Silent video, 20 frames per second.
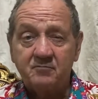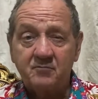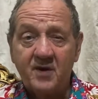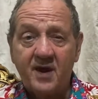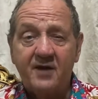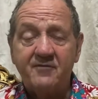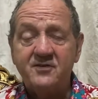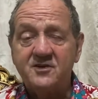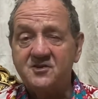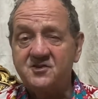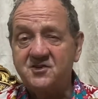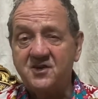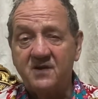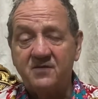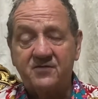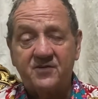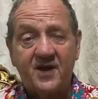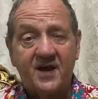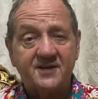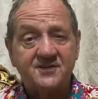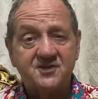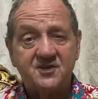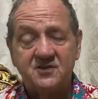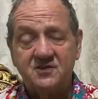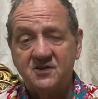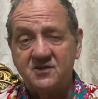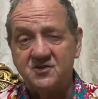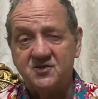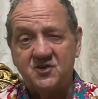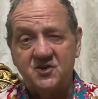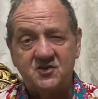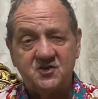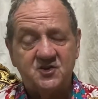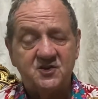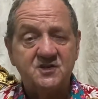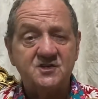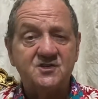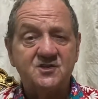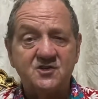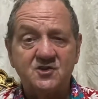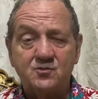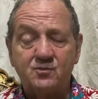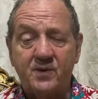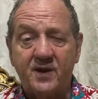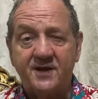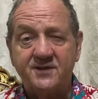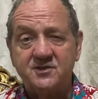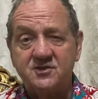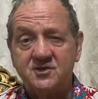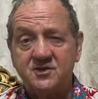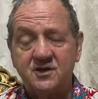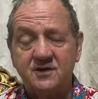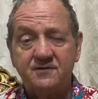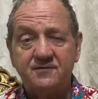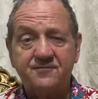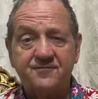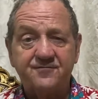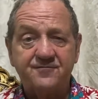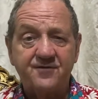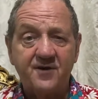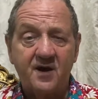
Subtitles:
Having said that, in the cities there's plenty of